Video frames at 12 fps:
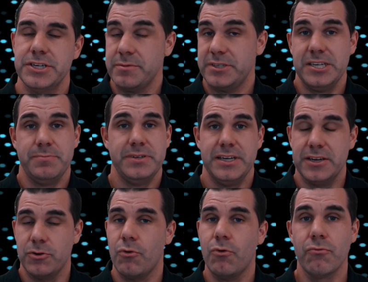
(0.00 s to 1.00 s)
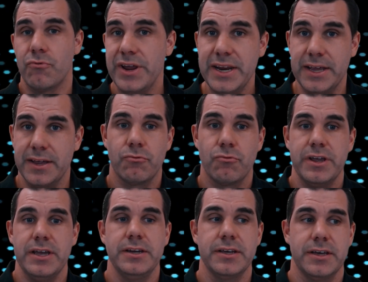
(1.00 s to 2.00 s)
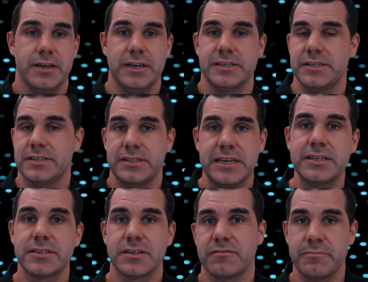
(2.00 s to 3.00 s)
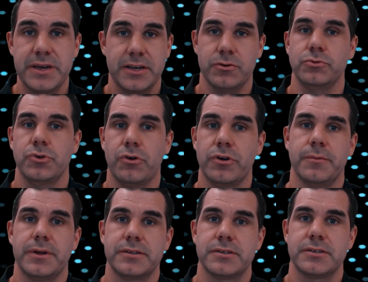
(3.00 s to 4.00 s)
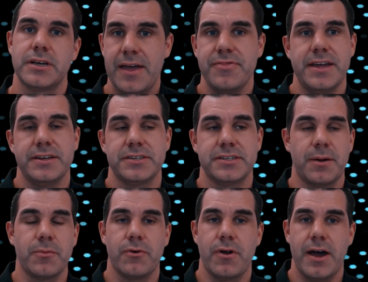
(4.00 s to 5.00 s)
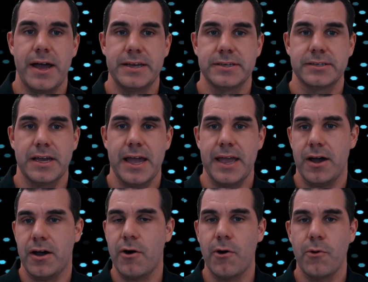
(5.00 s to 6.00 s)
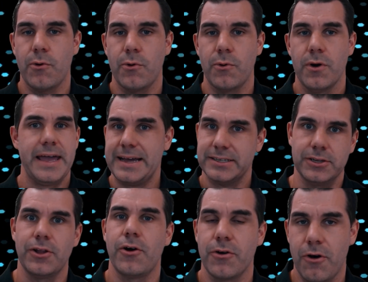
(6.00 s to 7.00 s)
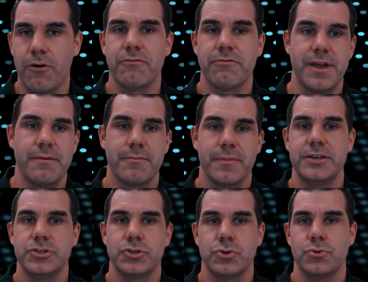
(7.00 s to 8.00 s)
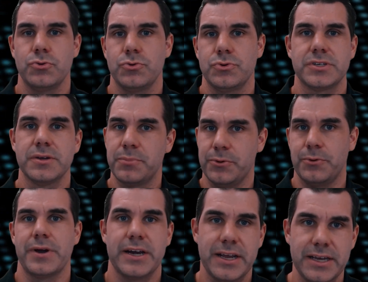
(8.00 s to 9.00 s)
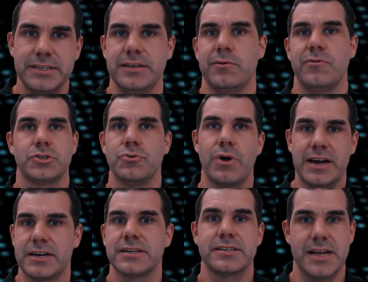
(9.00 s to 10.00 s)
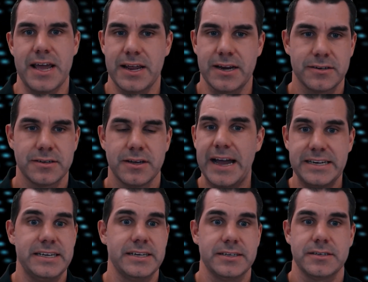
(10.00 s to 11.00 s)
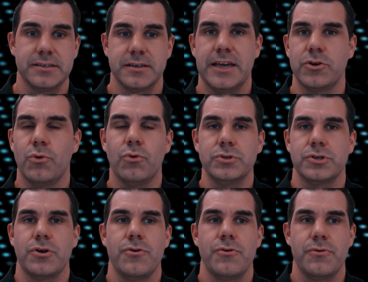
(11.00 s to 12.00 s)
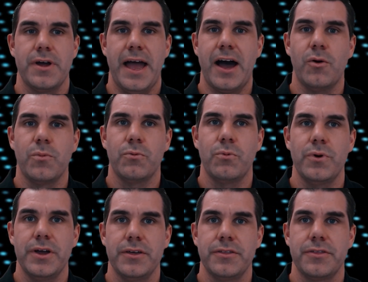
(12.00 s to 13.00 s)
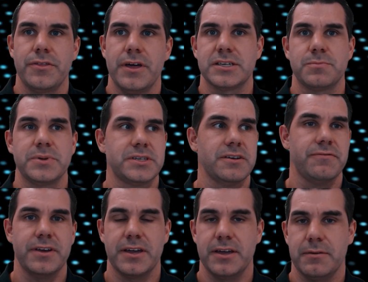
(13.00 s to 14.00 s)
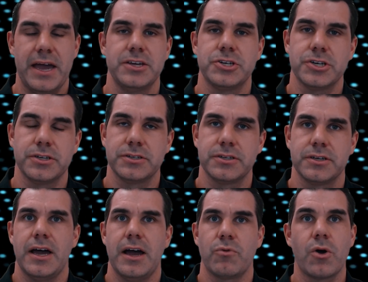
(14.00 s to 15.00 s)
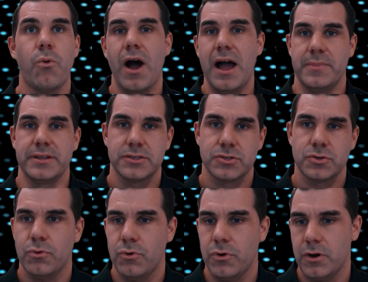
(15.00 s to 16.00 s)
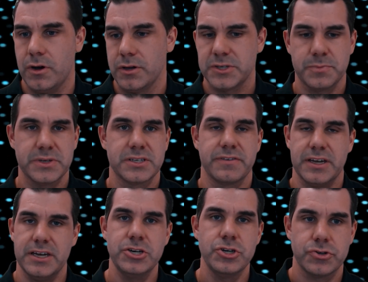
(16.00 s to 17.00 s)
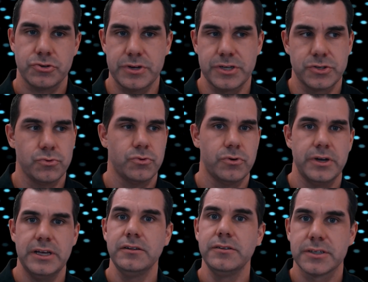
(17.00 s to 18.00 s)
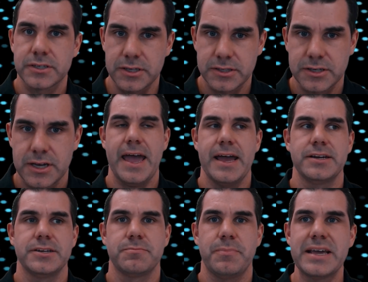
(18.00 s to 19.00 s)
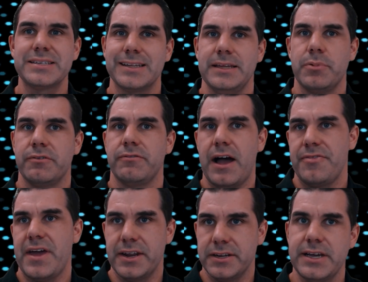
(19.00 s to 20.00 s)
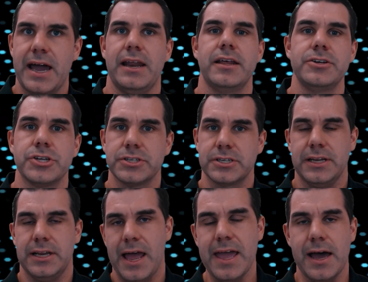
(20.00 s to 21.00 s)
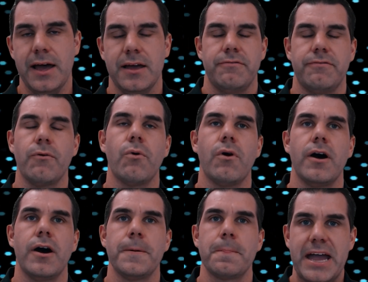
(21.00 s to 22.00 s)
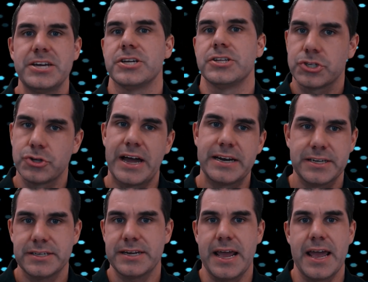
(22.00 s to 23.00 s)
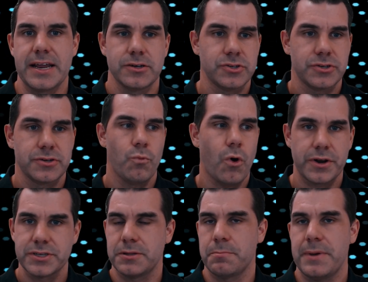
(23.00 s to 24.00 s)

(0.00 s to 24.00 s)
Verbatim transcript: ChatGPT can already read extensive medical documents and then summarize a whole catalog of them into simple and easy to understand ideas. It can also help with specific patient uh, requirements or specific industries or illnesses, and basically provide that intelligence layer for patients to understand what is the